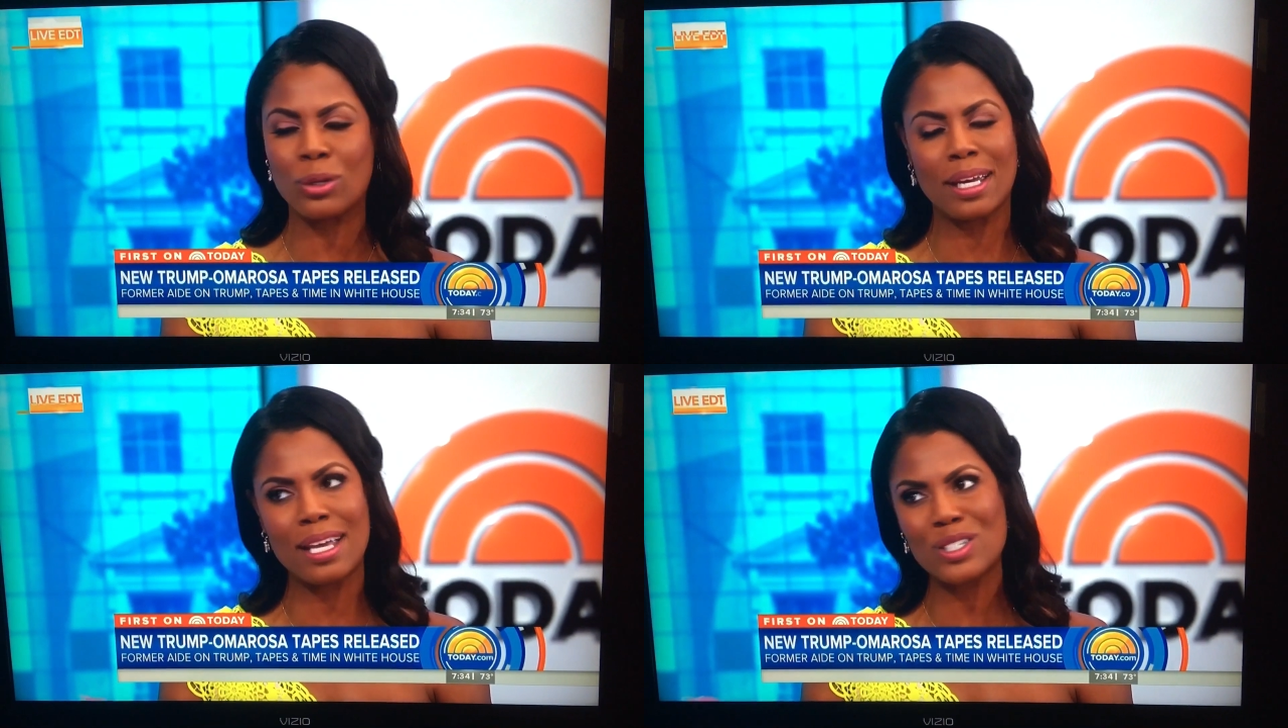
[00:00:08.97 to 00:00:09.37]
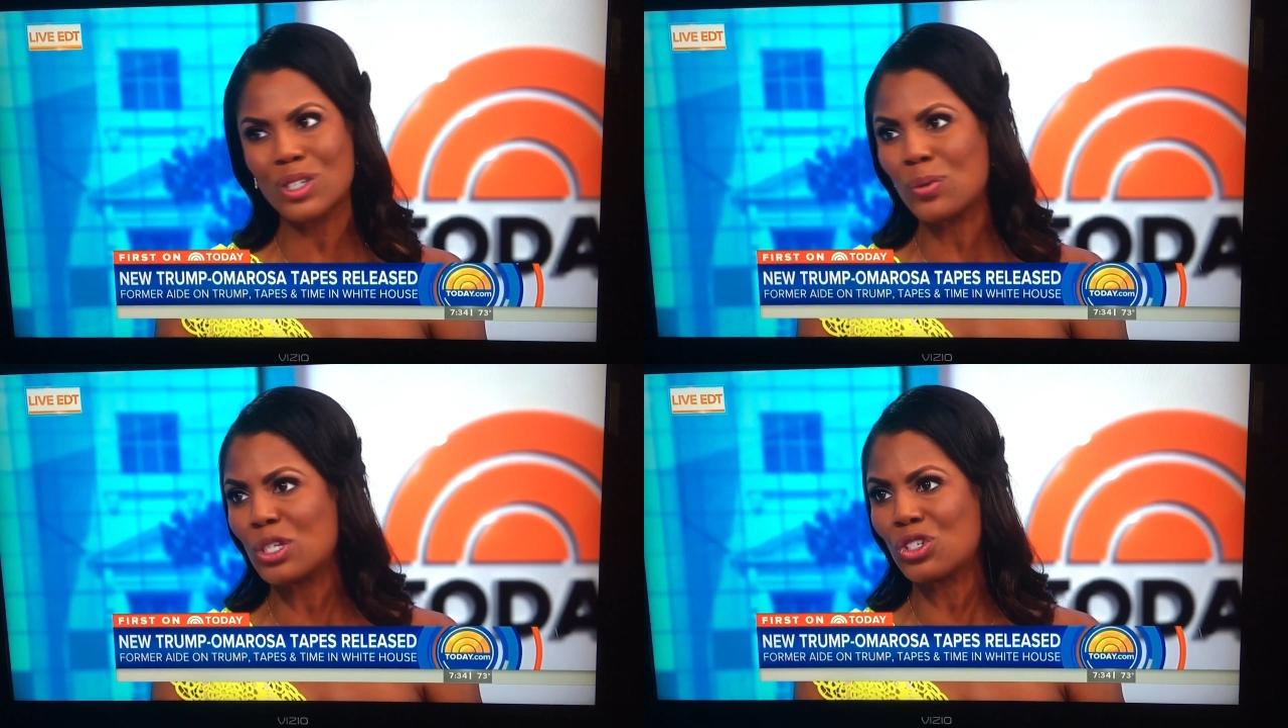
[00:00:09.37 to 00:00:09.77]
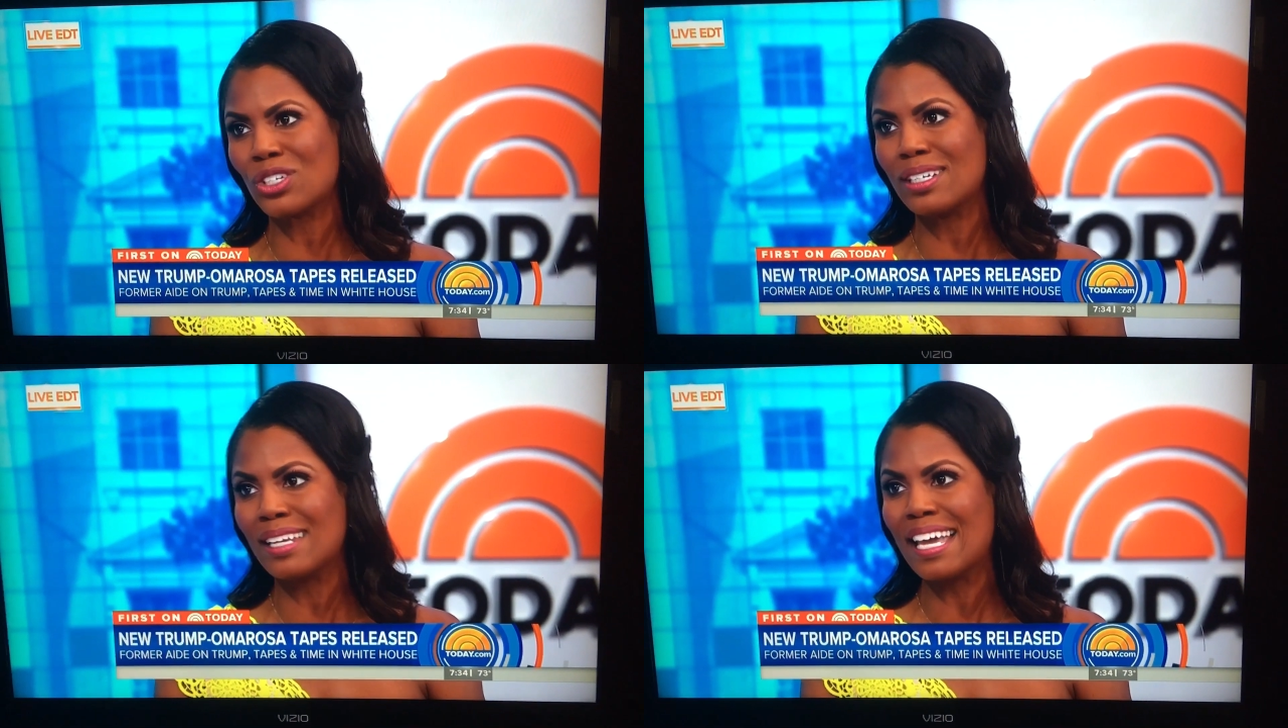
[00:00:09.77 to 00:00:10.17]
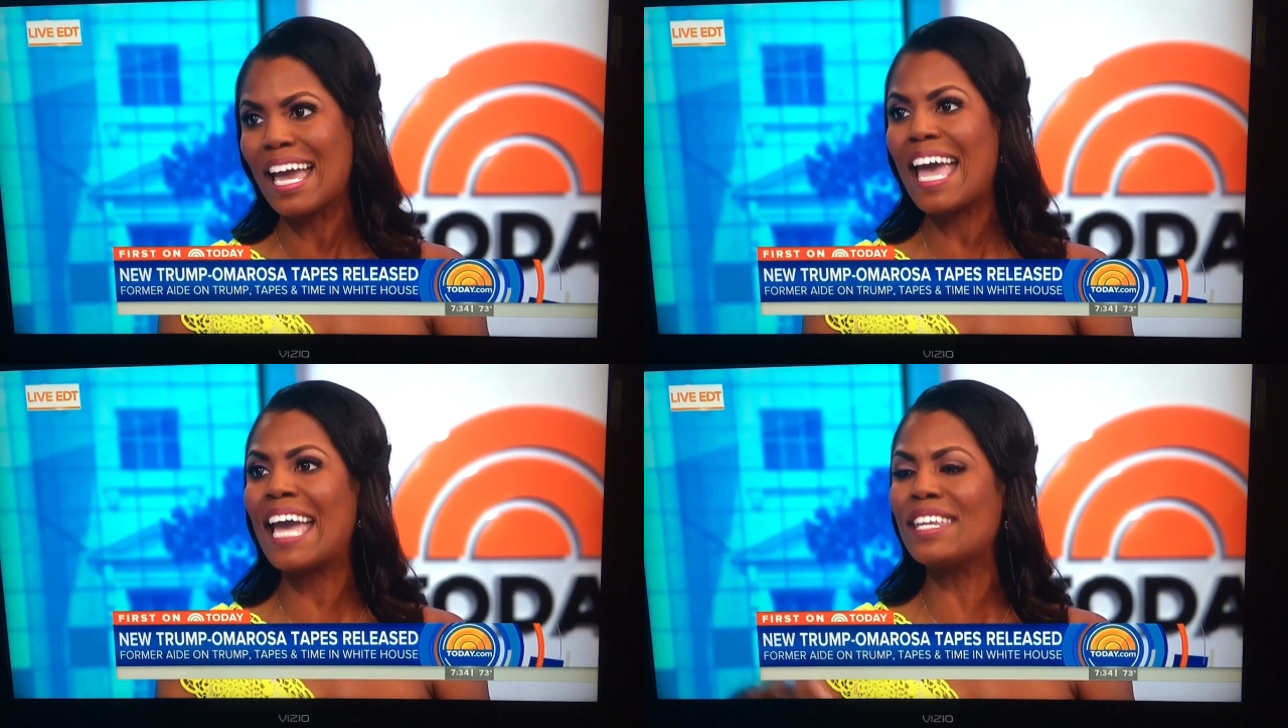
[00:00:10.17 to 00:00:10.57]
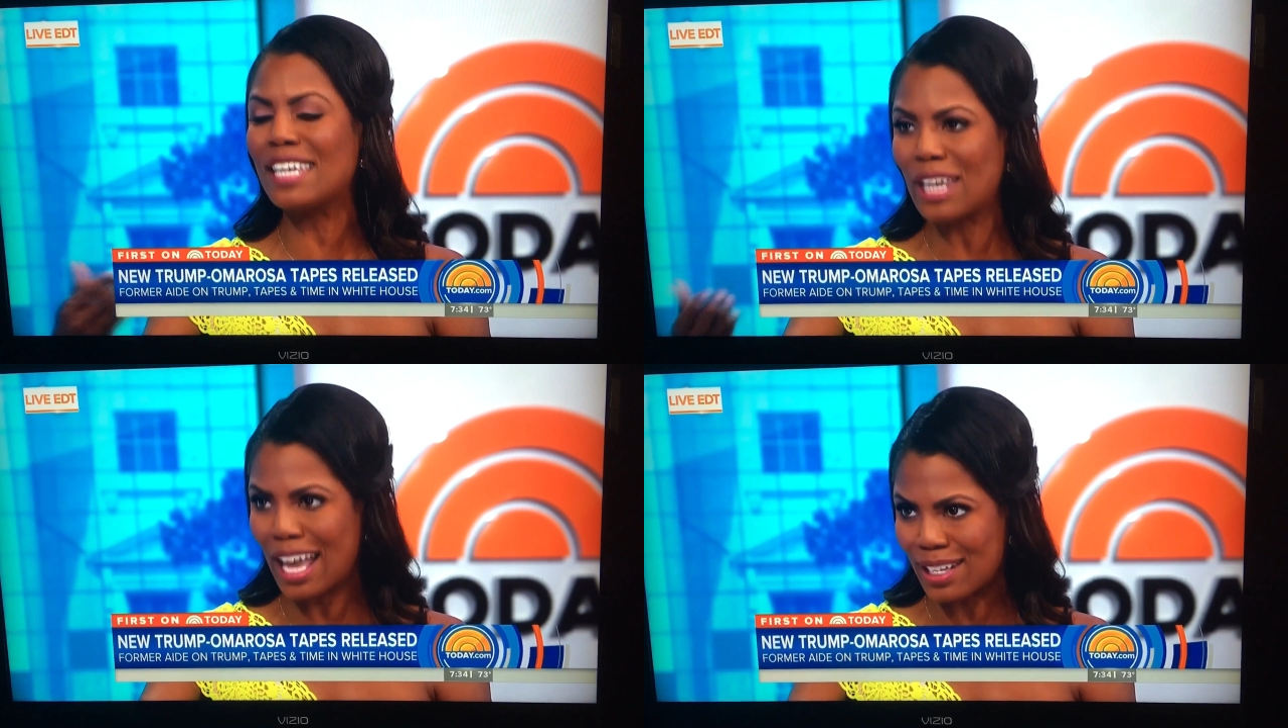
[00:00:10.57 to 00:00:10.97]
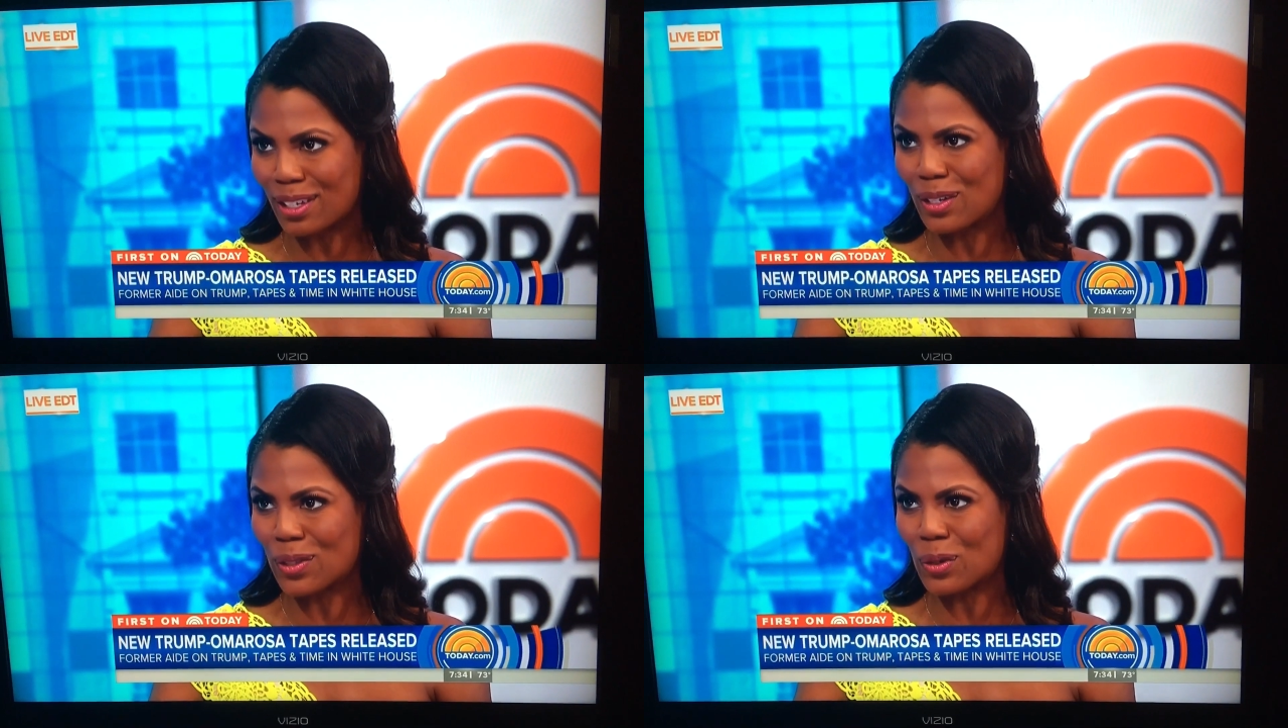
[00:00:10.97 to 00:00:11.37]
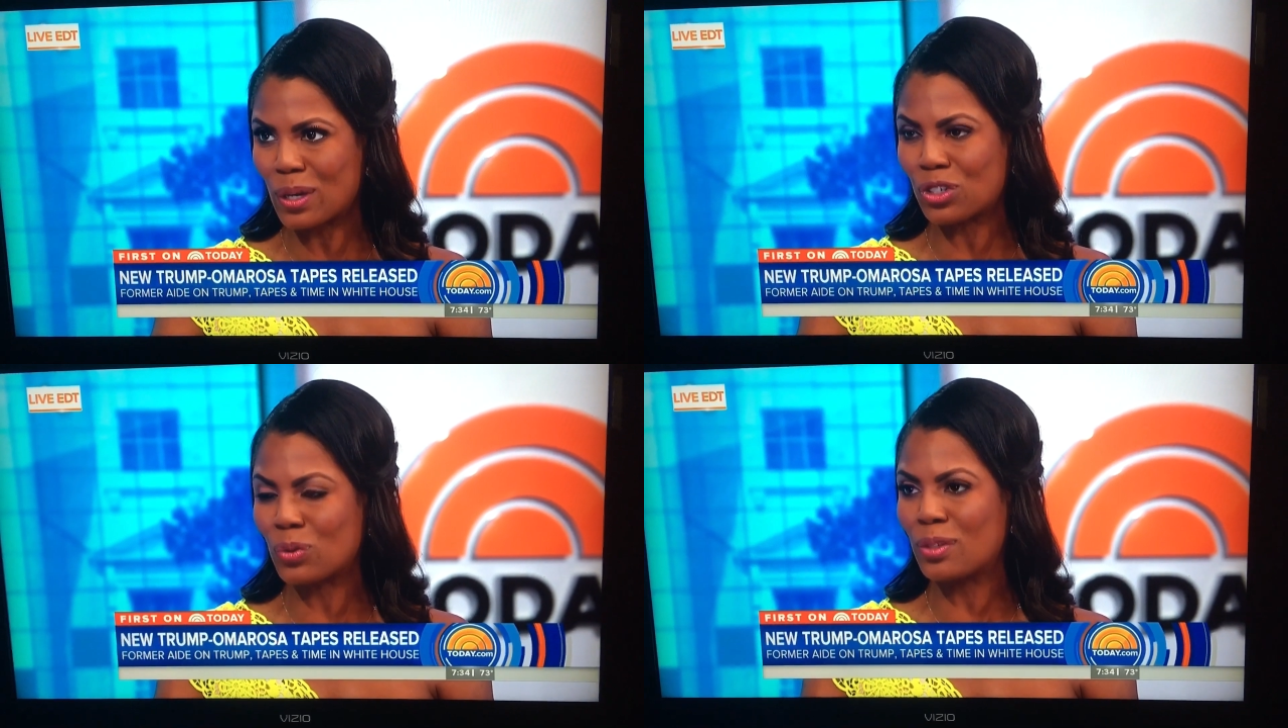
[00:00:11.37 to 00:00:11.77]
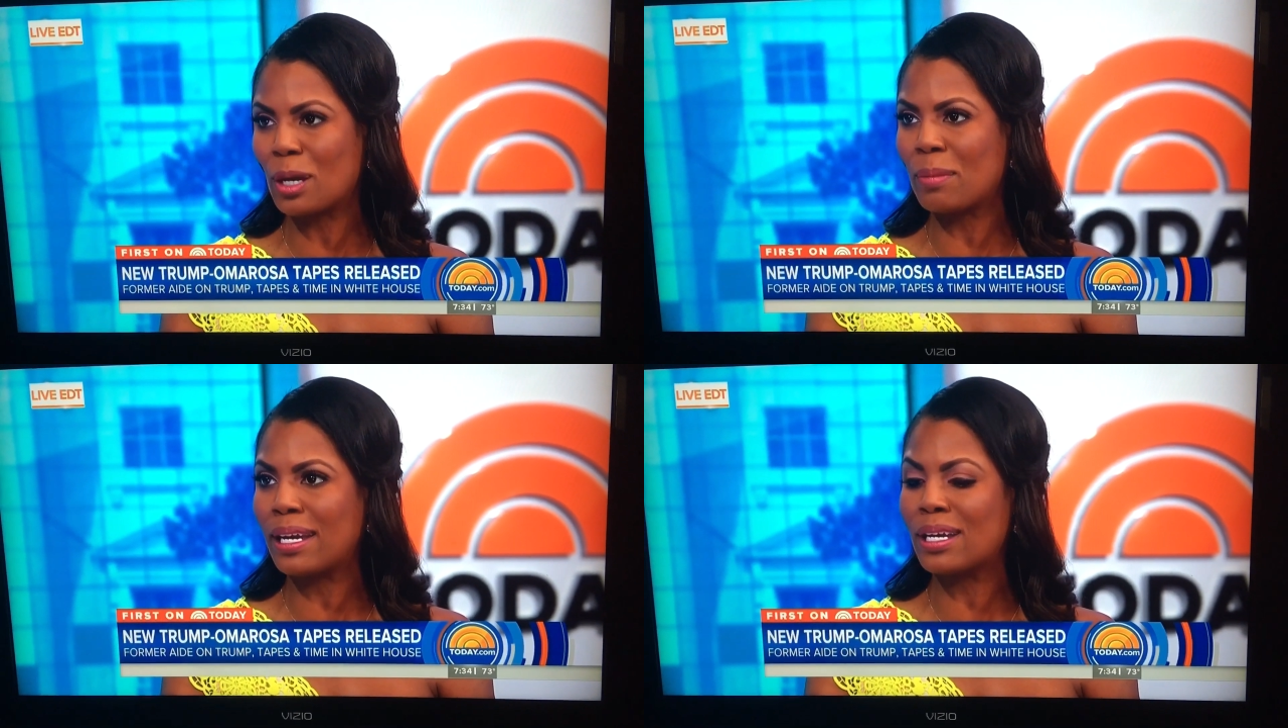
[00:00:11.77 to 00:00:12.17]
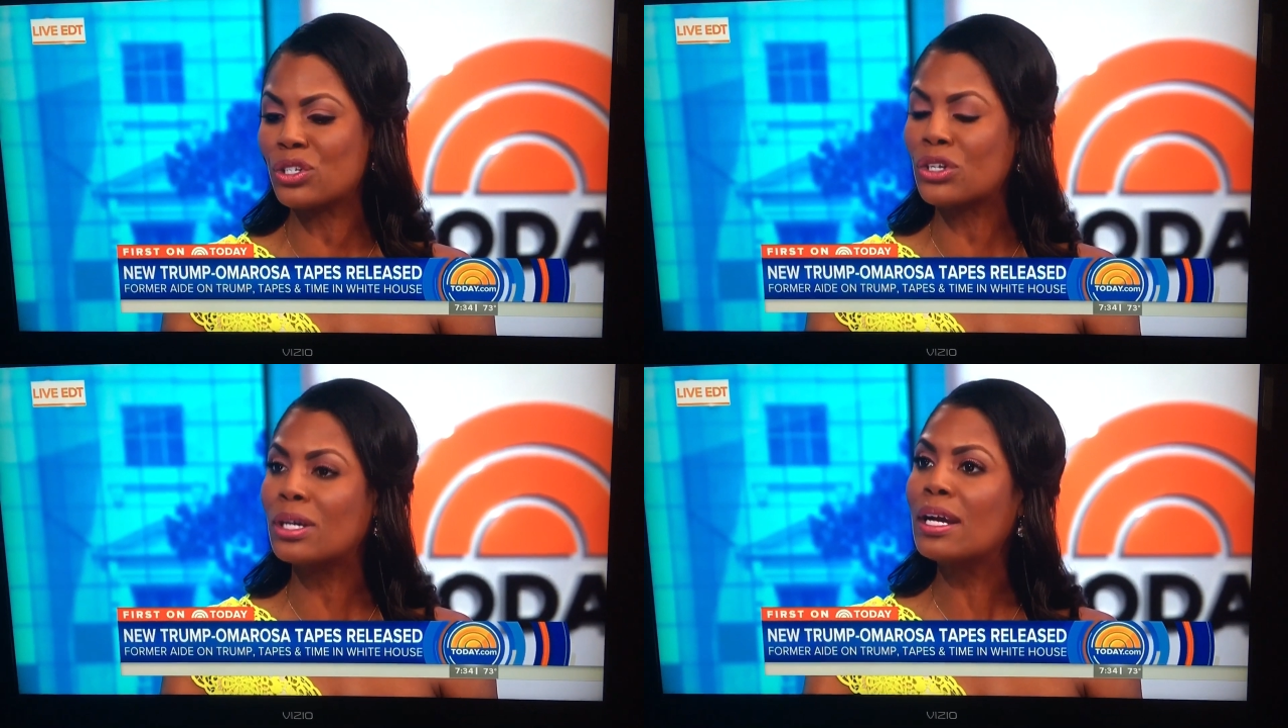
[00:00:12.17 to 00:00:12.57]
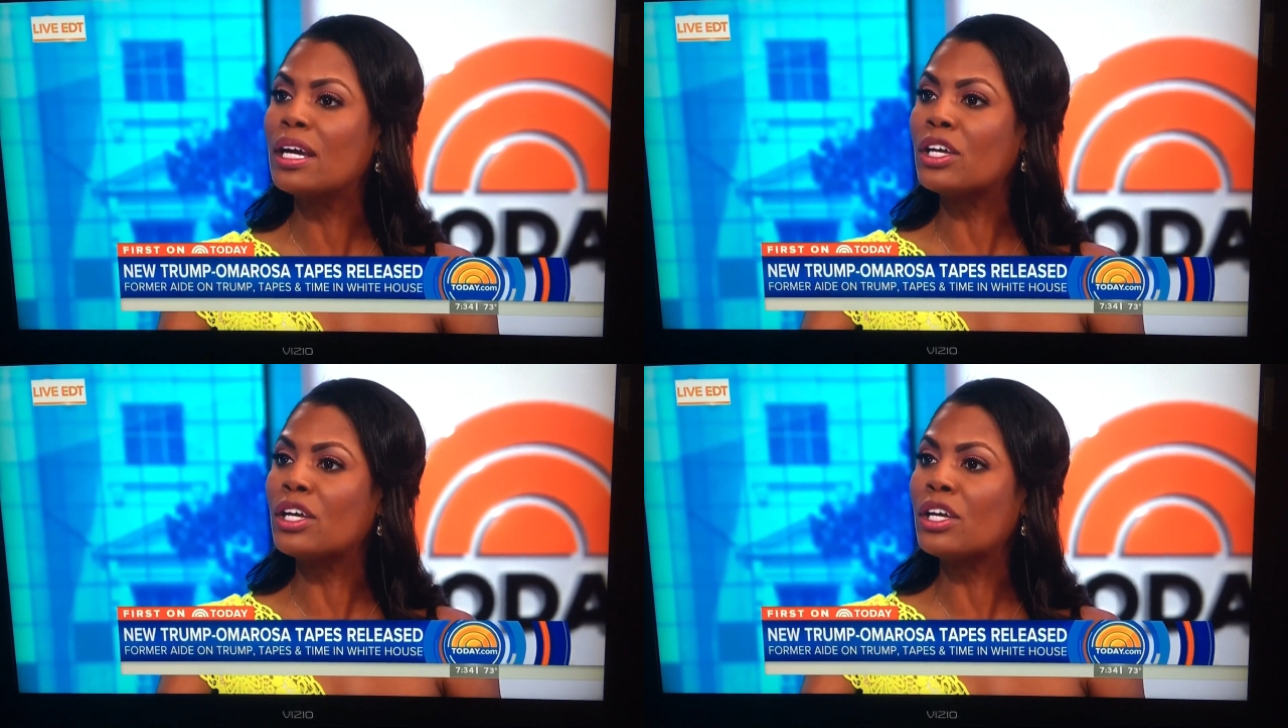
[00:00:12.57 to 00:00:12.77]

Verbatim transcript: You can not ask a question and then ask another question without my answer.